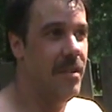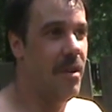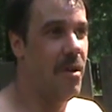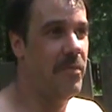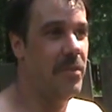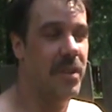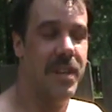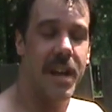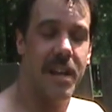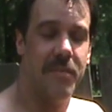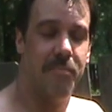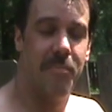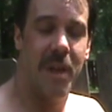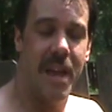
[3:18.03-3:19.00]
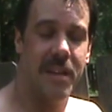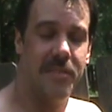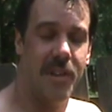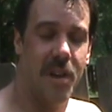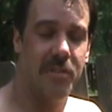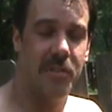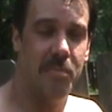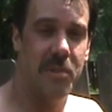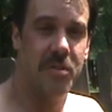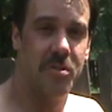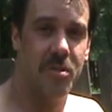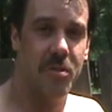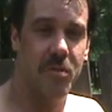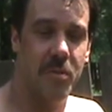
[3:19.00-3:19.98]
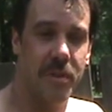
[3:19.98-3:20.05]
hopefully that pans out to be
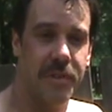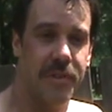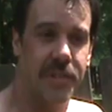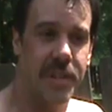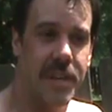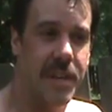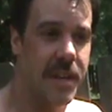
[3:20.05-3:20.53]
true we'll see